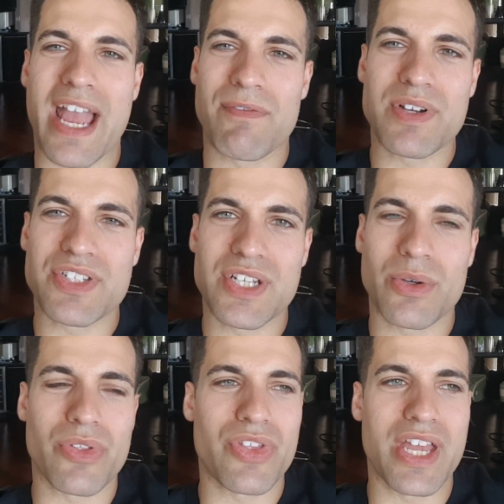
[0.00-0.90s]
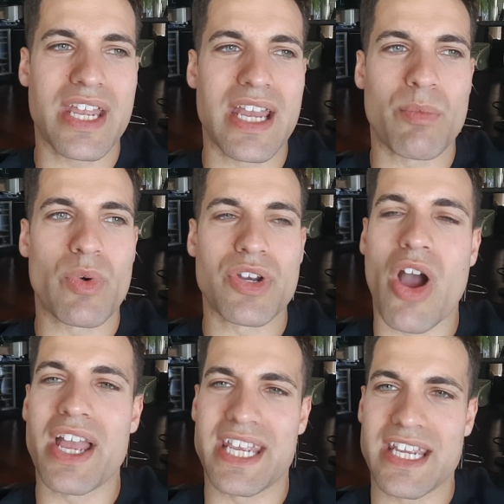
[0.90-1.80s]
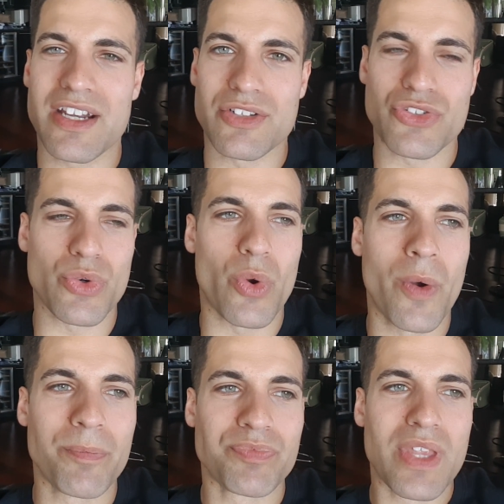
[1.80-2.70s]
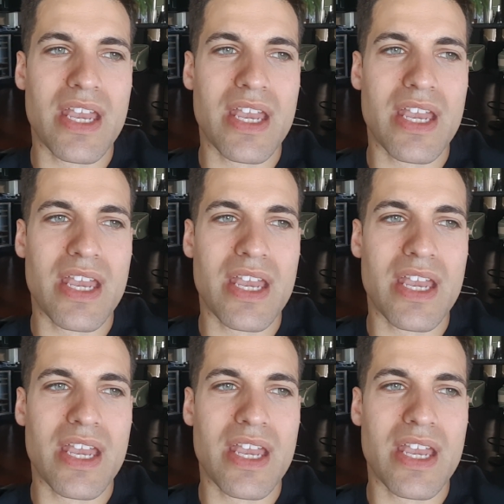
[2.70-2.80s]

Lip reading: every single thing and we're not in control,